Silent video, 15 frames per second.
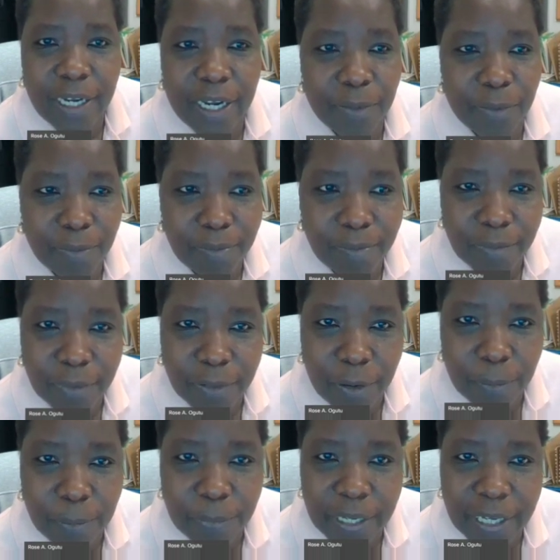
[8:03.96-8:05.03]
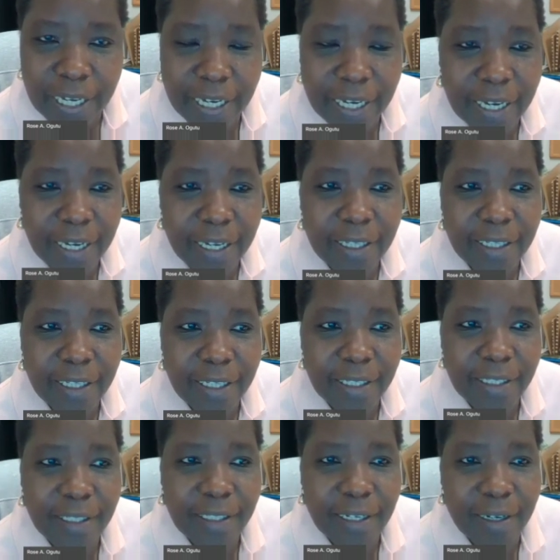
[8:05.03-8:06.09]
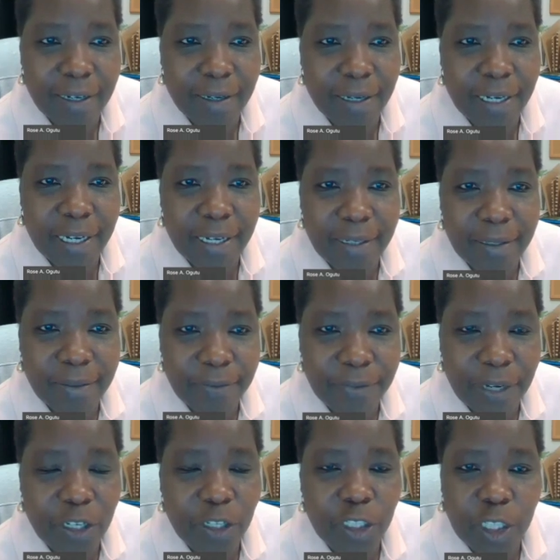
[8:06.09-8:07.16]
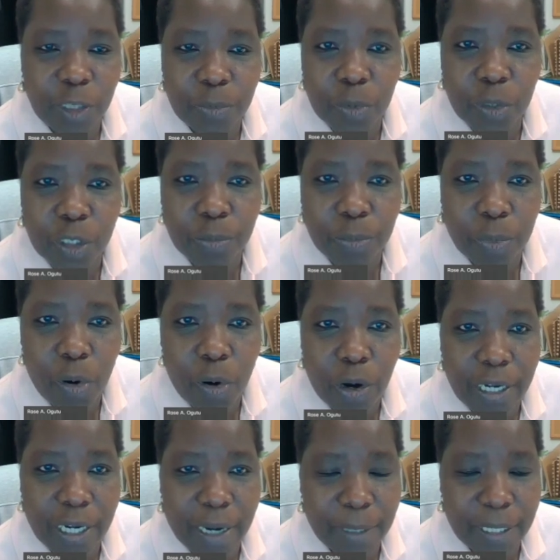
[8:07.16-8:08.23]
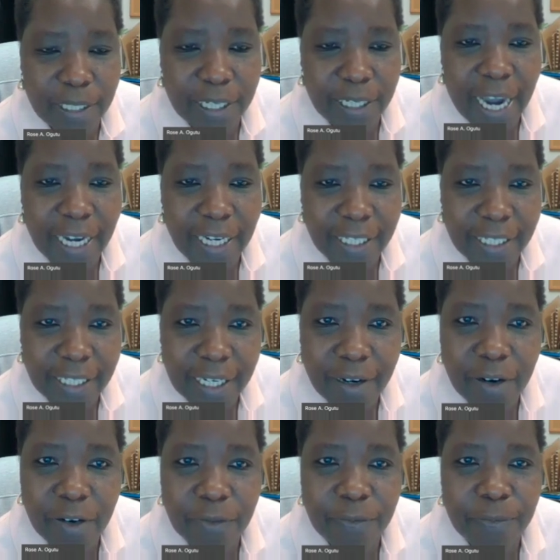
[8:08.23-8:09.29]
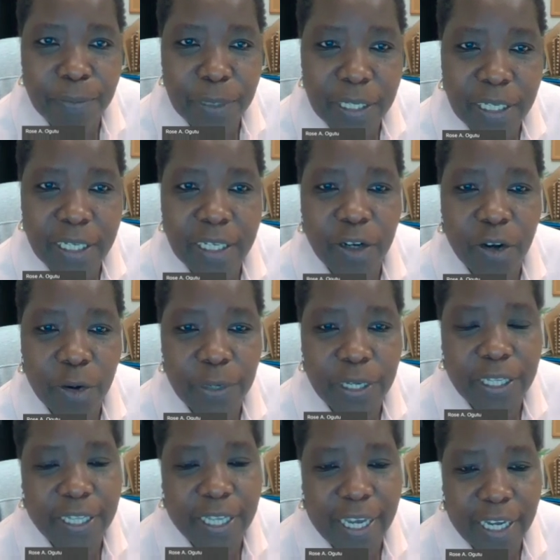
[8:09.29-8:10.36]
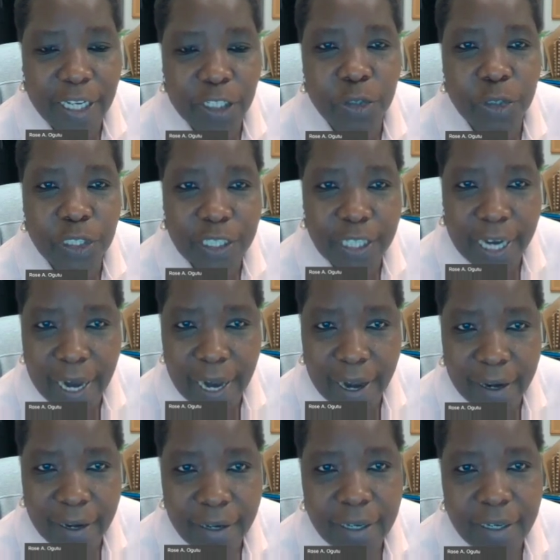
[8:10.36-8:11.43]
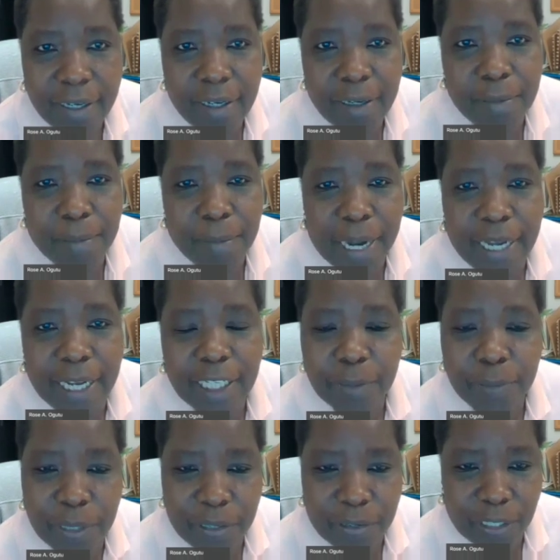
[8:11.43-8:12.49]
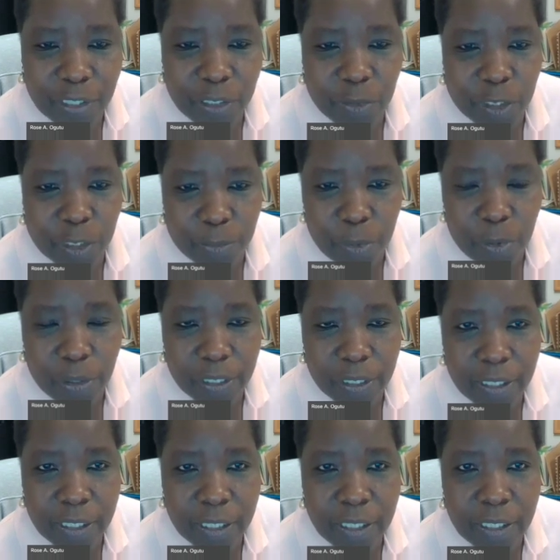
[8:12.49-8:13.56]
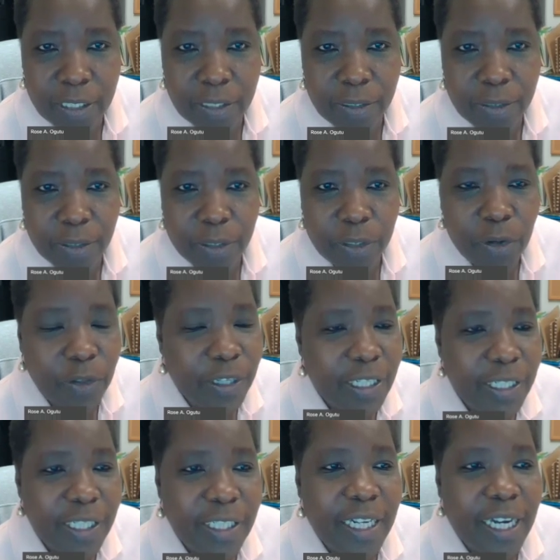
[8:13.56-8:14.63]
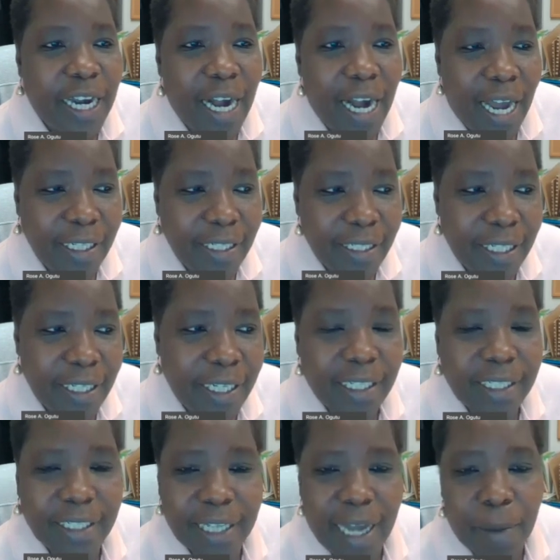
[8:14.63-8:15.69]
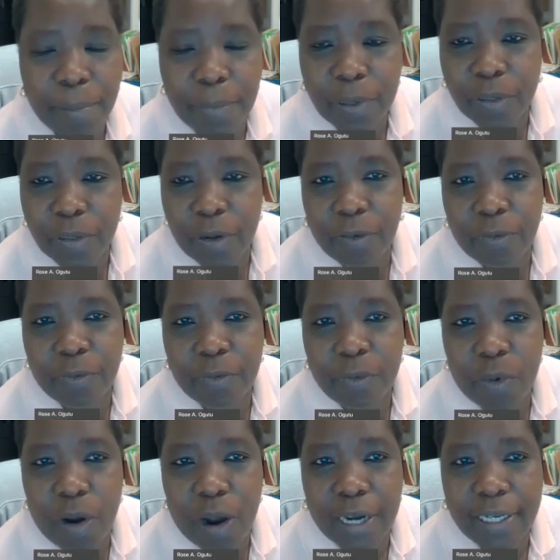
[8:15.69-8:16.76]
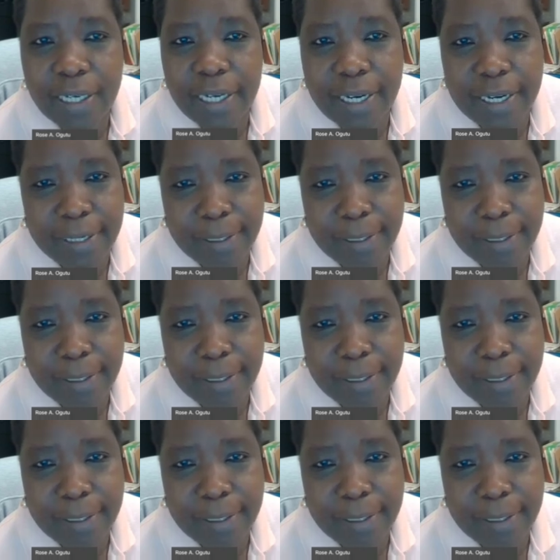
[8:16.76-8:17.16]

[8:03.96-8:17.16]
and from here this fellowship was born. I mean, the idea of me going there to share my experience was born. So this is a classic example of what